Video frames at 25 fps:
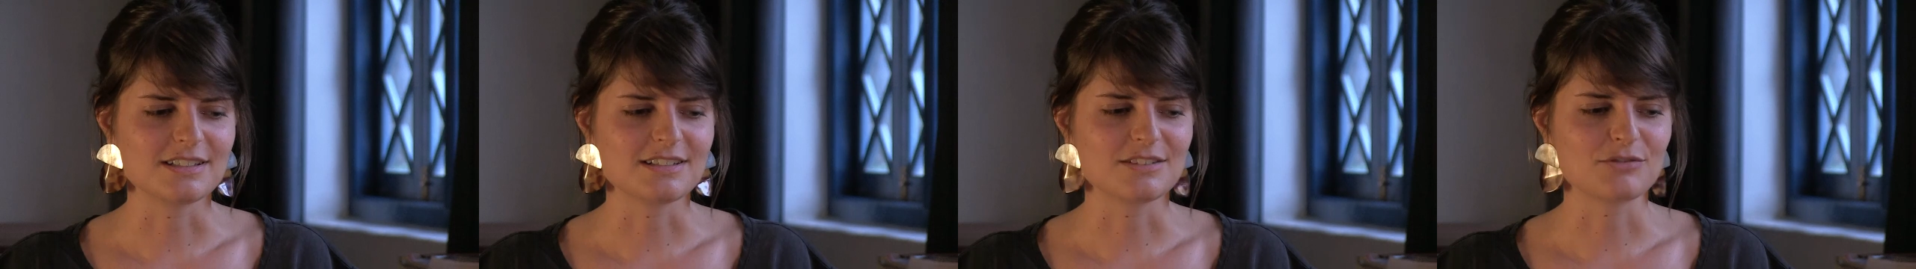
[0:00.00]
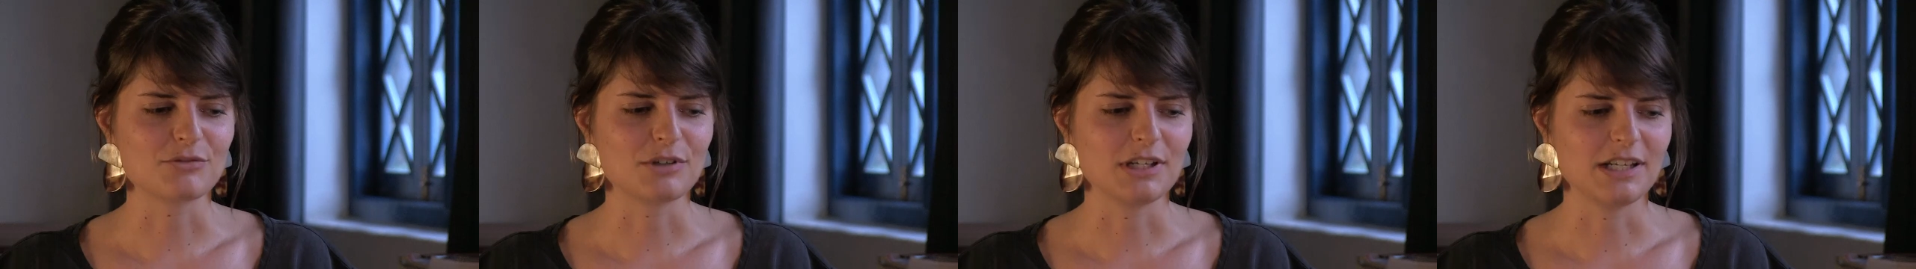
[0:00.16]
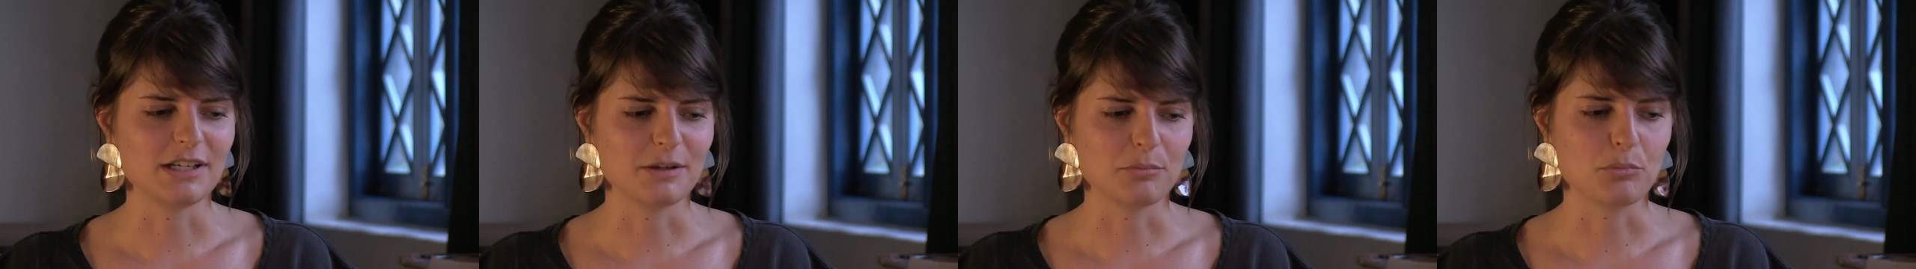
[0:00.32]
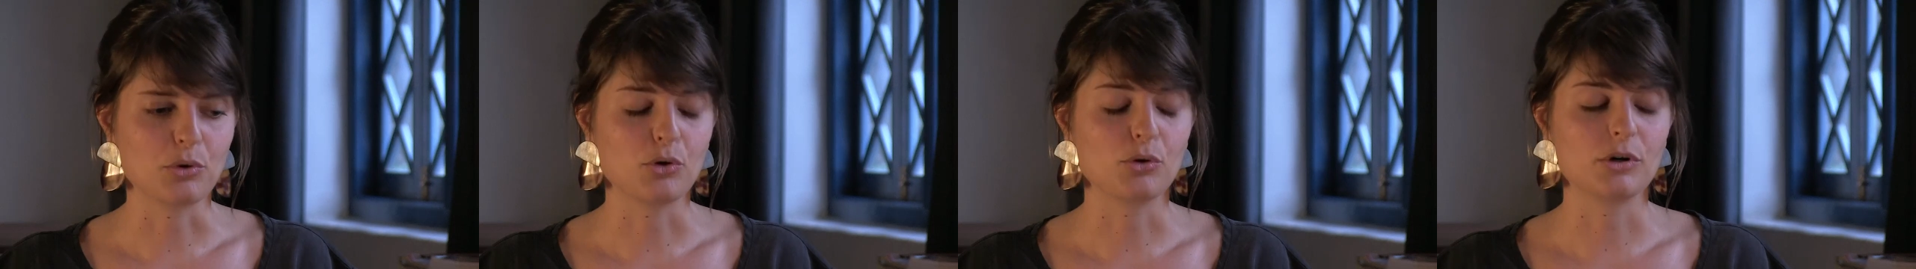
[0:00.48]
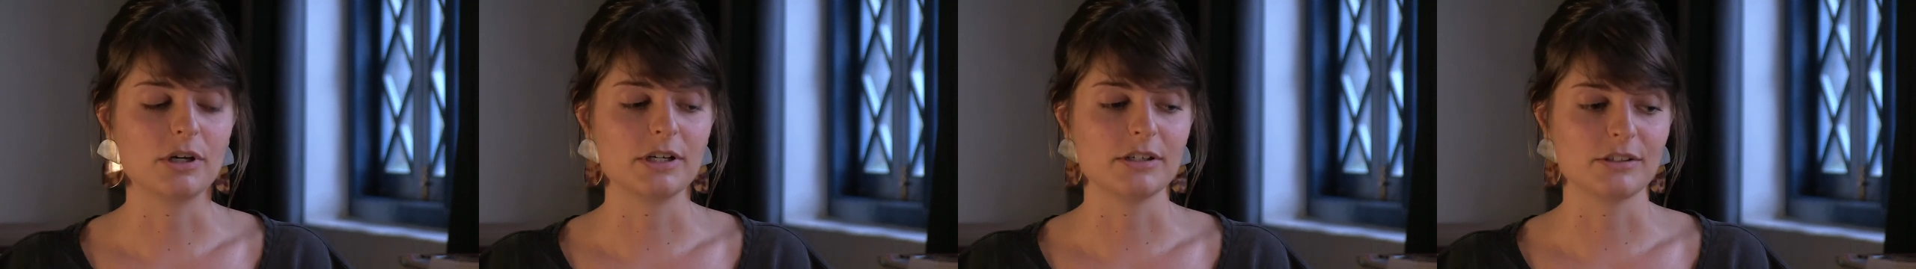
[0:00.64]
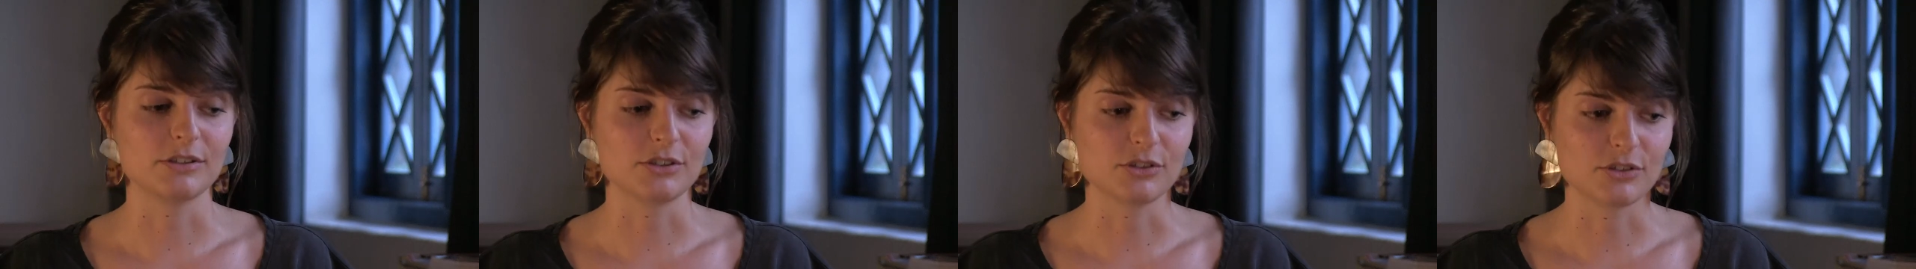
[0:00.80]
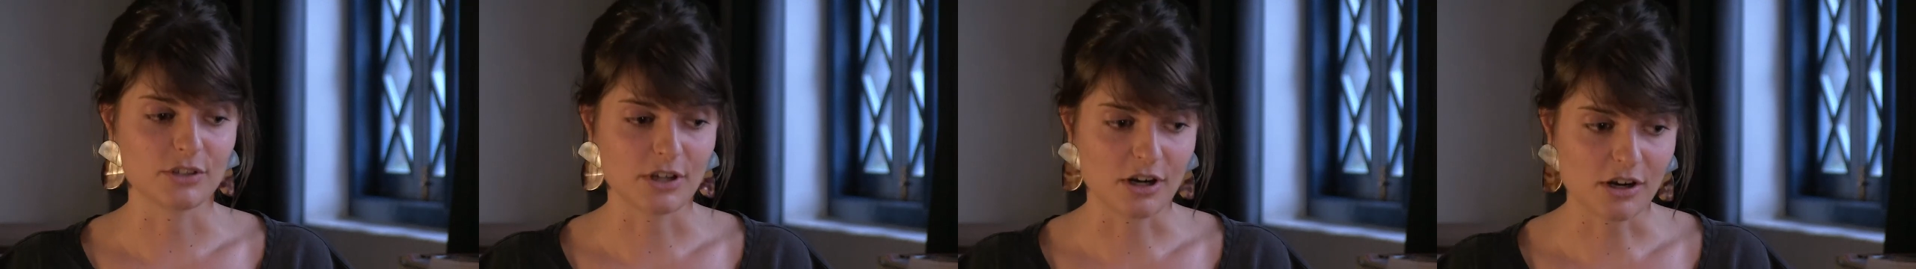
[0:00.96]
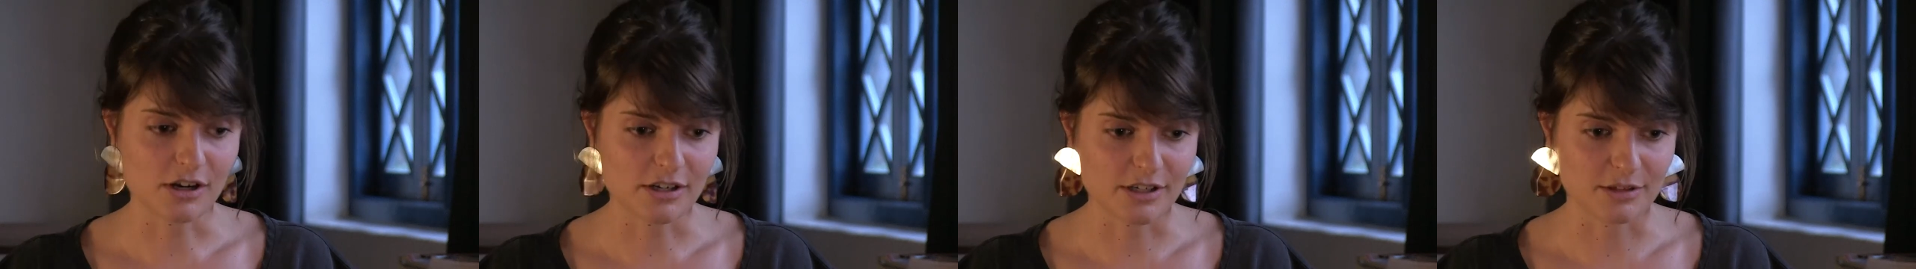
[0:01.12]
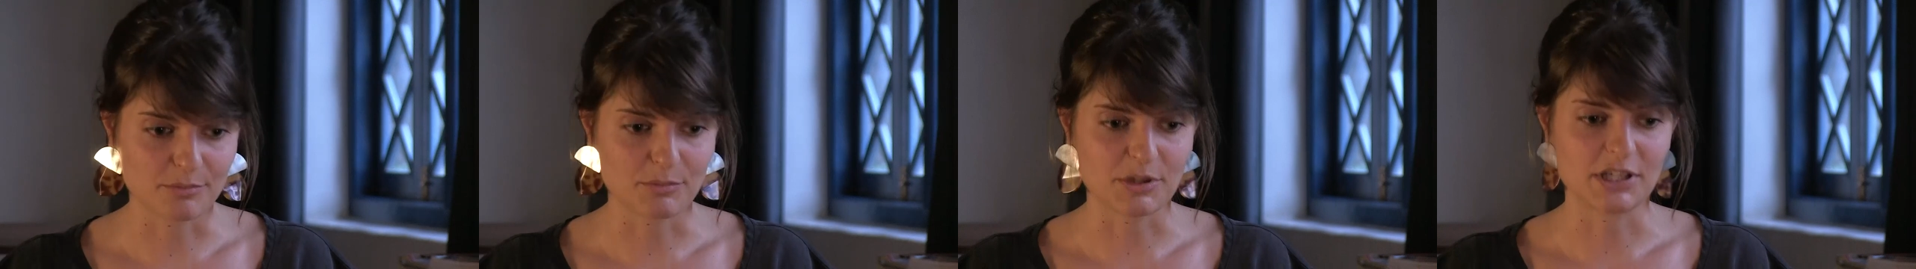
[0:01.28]
is really important to
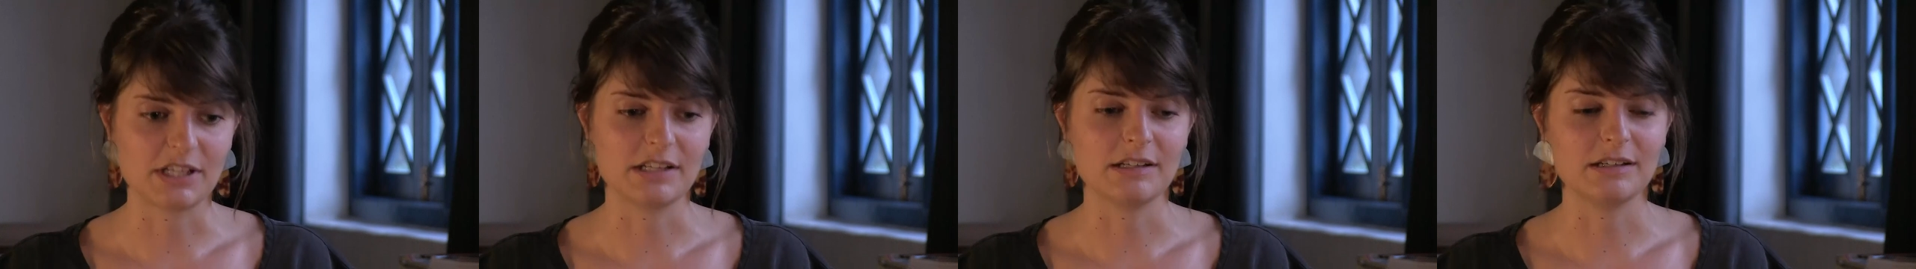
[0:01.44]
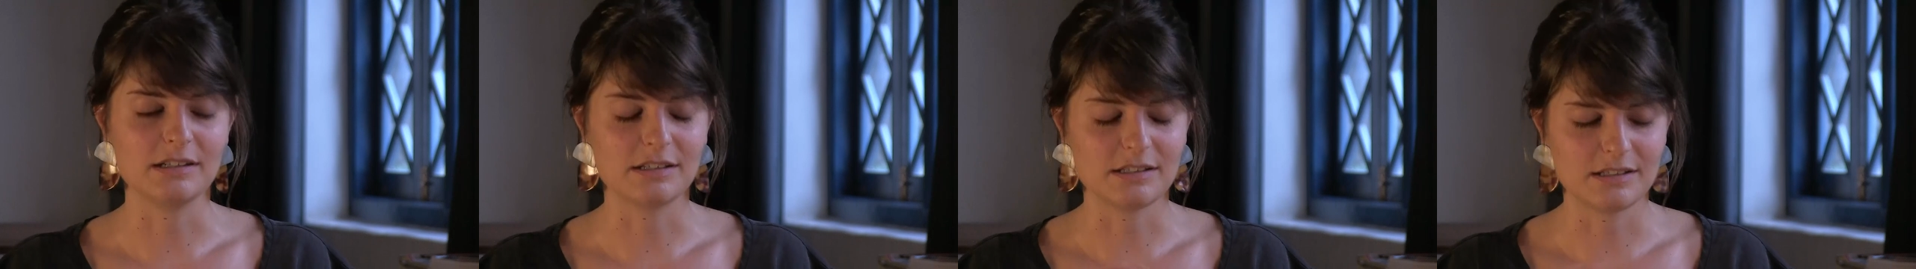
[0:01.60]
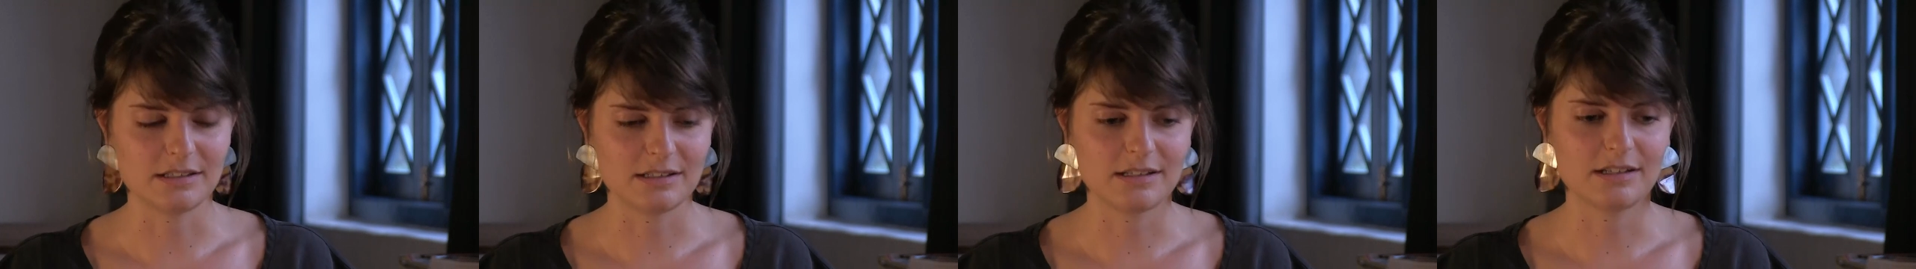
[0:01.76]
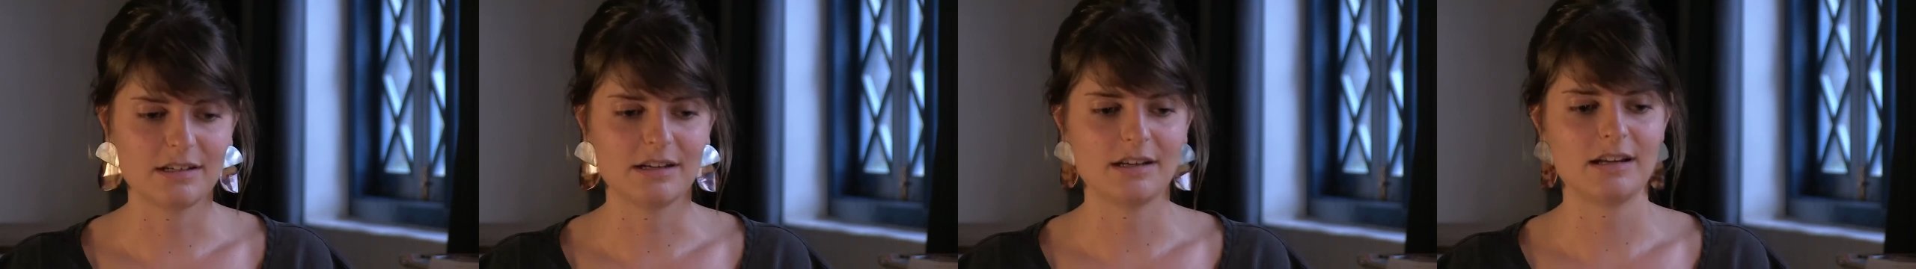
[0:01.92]
document